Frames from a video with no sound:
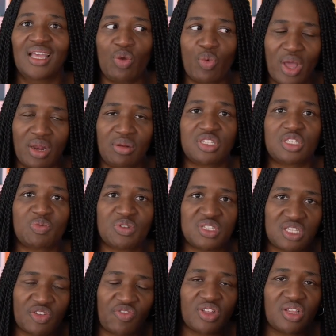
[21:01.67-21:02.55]
He went
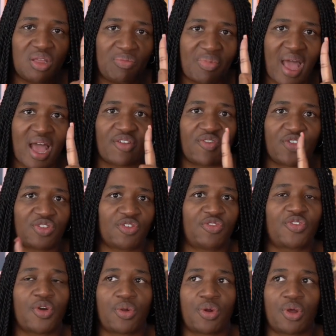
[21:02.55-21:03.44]
specifically back for the
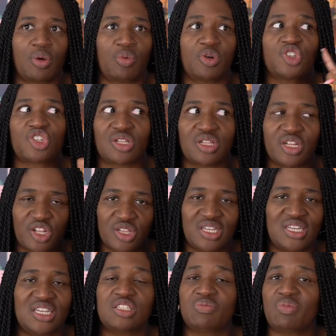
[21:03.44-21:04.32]
photo, which
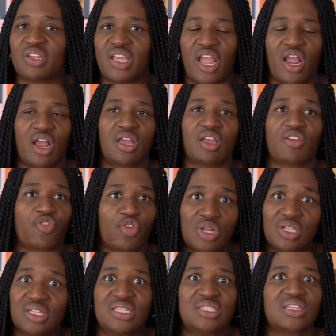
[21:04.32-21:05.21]
clearly he's been carrying for
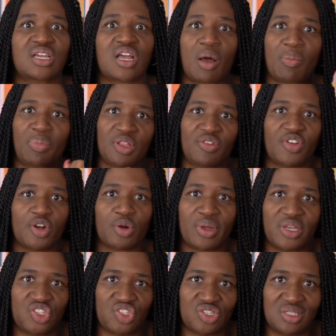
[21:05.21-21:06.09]
at least a couple of
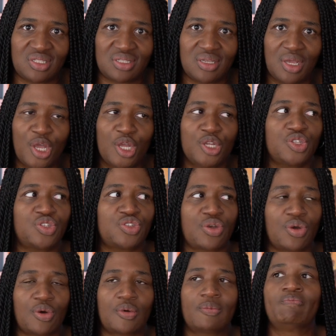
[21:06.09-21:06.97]
iterations.
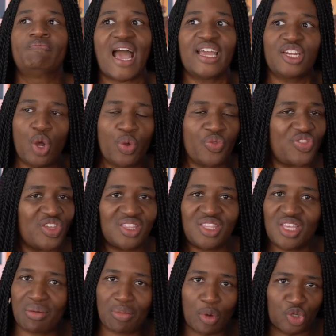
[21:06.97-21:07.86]
So I don't
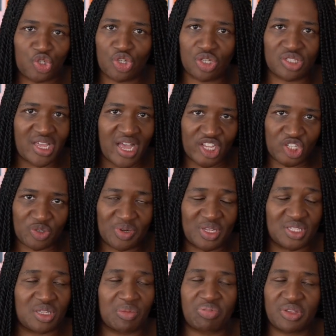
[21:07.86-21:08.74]
think the emotional
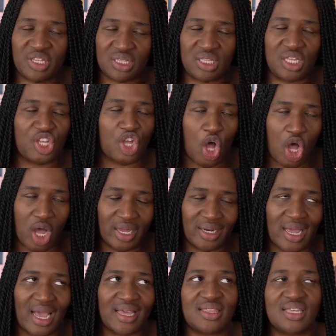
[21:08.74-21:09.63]
attachment is completely
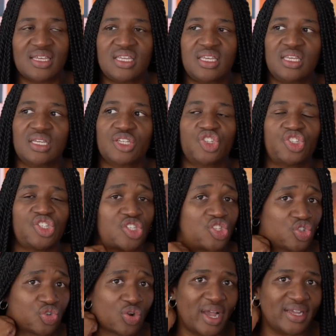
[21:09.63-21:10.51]
gone. I think he is
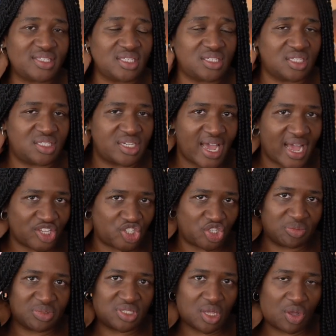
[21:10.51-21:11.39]
just trying to
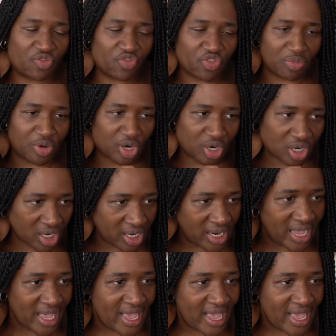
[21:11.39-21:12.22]
detach himself from her.